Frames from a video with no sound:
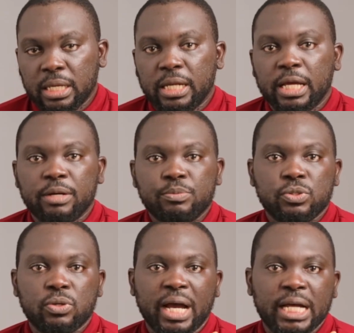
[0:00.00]
it
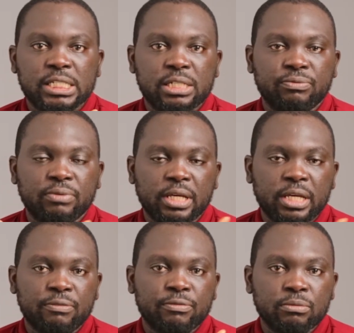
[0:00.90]
helps you achieve
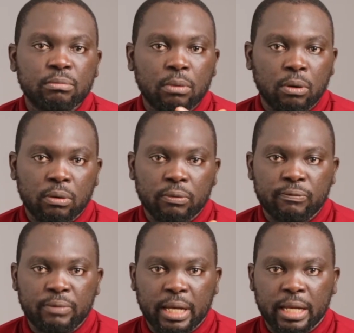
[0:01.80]
even more
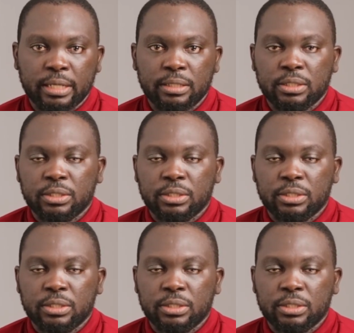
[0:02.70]
than